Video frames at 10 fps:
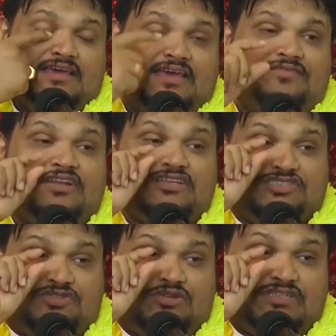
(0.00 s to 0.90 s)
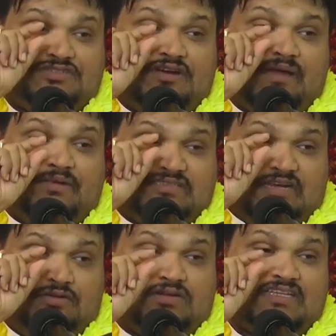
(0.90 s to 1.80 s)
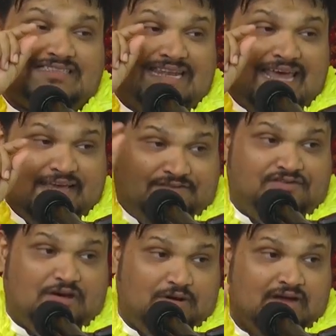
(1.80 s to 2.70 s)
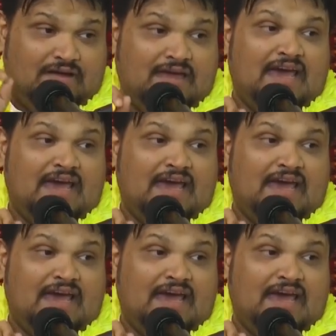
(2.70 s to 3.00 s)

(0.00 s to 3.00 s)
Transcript: If it is so described as a lotus-like flower,